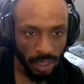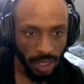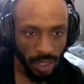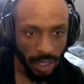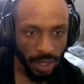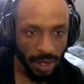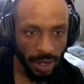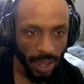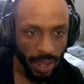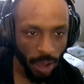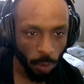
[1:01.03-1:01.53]

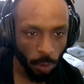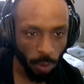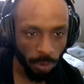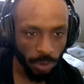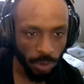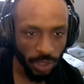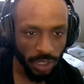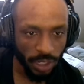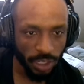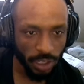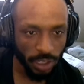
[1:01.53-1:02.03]
Now we're
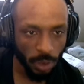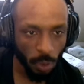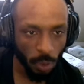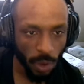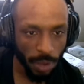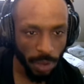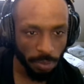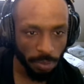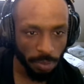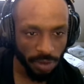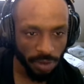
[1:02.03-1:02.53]
bringing the
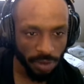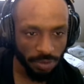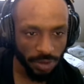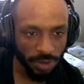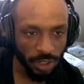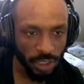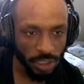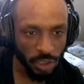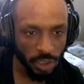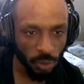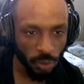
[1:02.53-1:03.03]
Webweaver
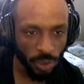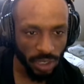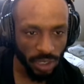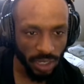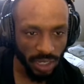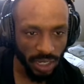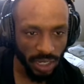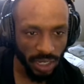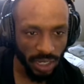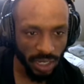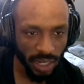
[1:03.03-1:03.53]
so we can
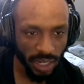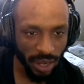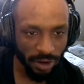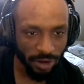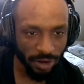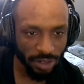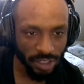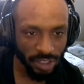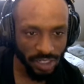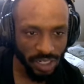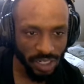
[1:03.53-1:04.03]
get a
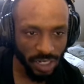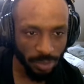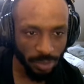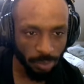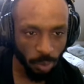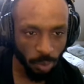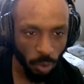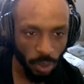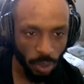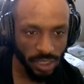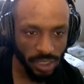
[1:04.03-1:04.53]
guaranteed
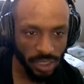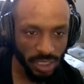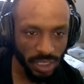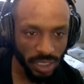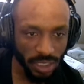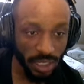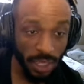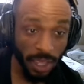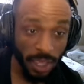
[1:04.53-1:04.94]
poison.